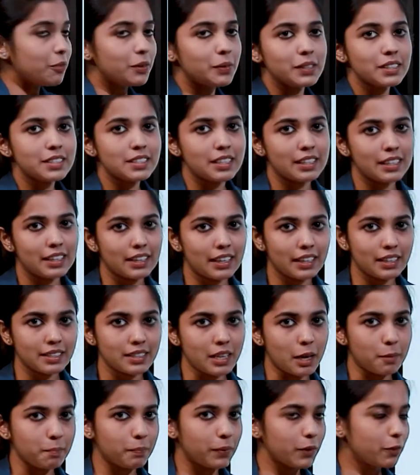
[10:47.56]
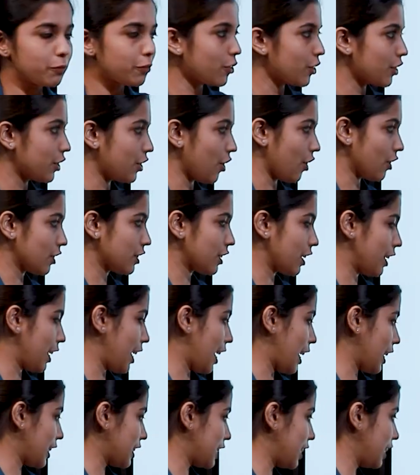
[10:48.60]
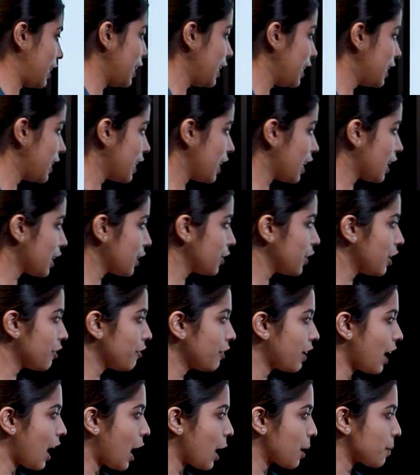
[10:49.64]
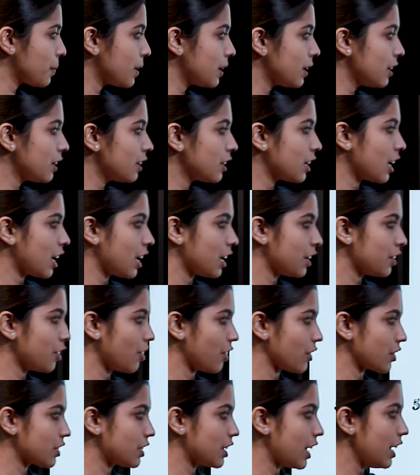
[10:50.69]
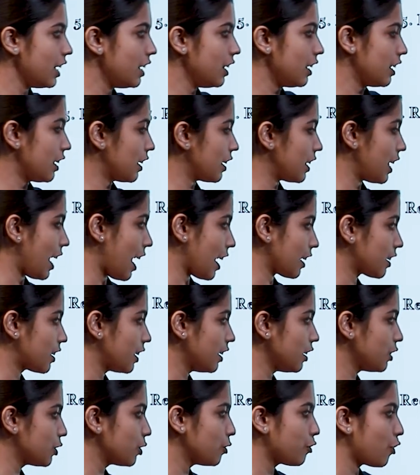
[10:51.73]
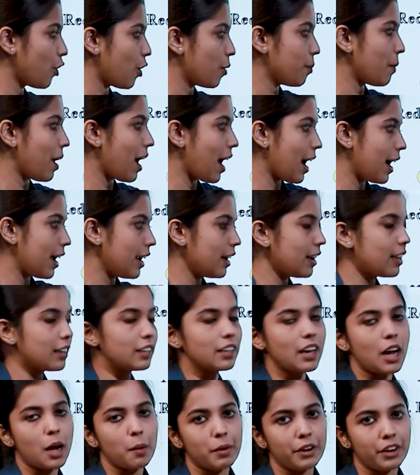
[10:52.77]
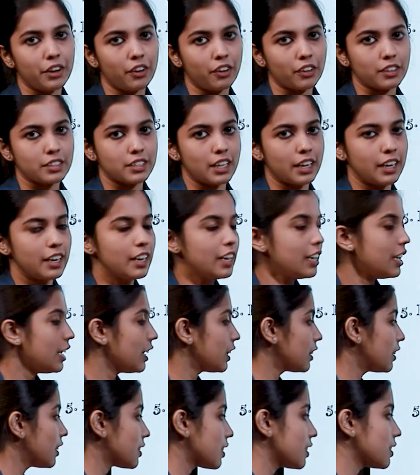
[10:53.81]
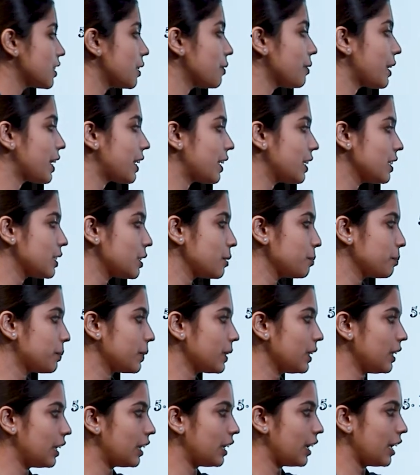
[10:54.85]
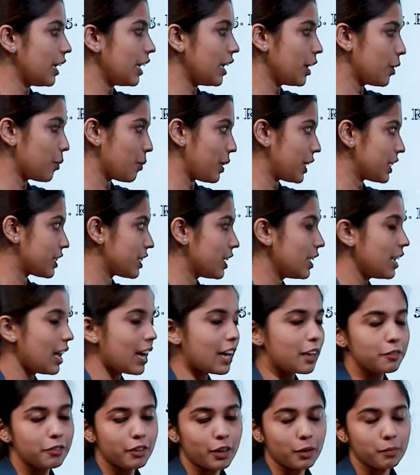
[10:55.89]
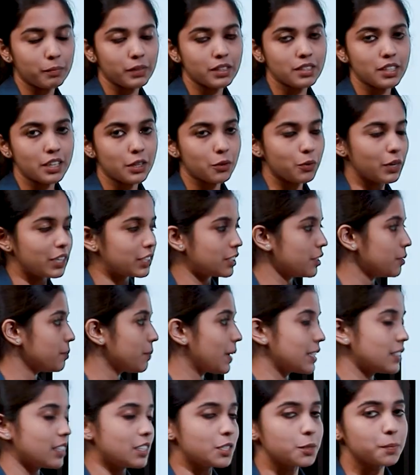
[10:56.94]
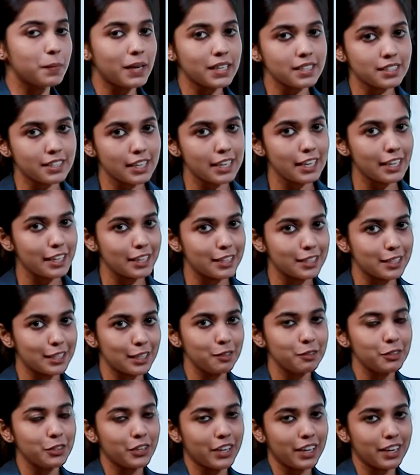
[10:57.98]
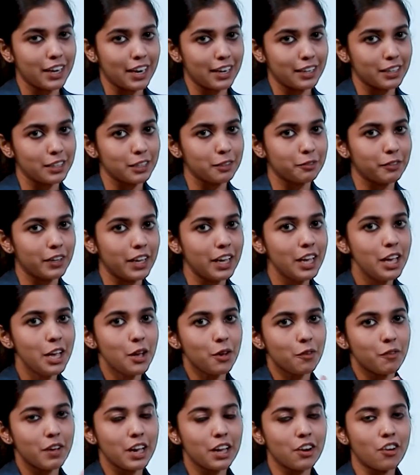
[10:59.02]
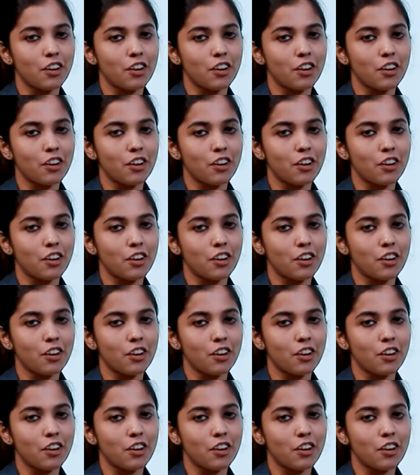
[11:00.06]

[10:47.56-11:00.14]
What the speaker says: we will see an example for redox reaction. Here you have carbon and an iron oxide reacting to form iron and carbon dioxide. This is a very simple equation, and from this equation, just by seeing itself, you can identify where